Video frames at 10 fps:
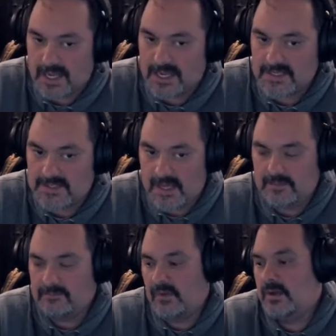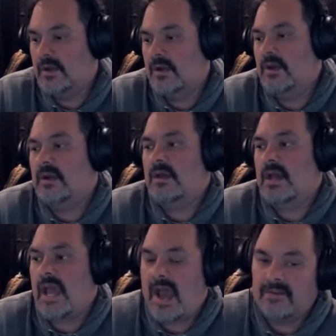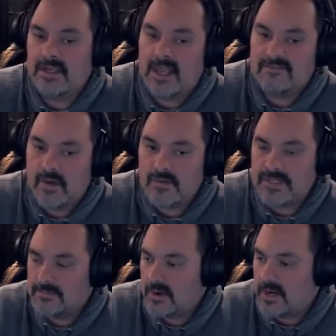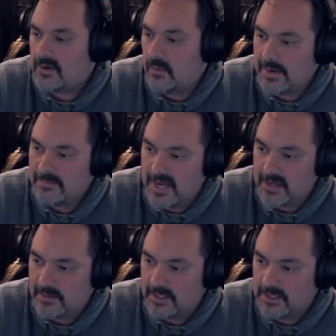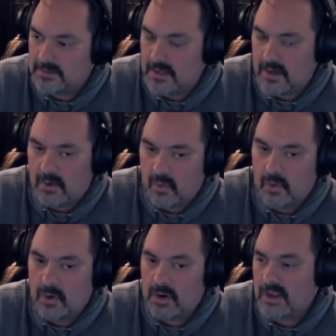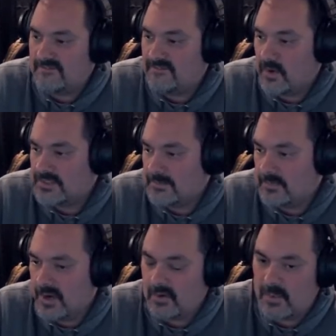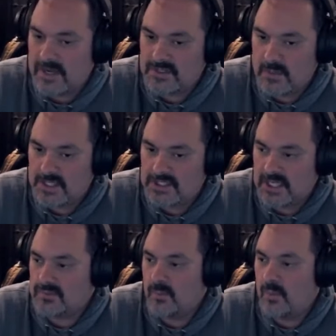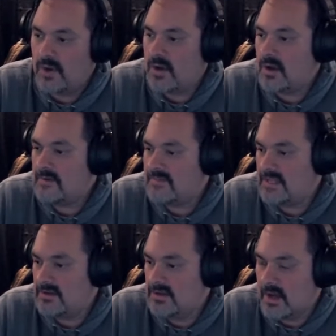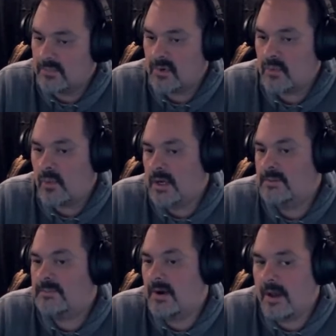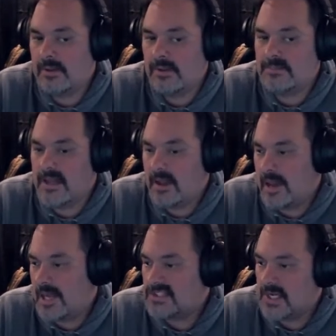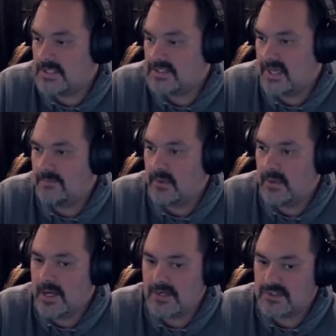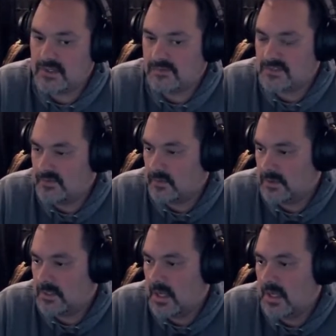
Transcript: Like I said, having a faulty breakaway battery or a faulty breakaway switch is one of the number one problems that hotshots get put out of service for.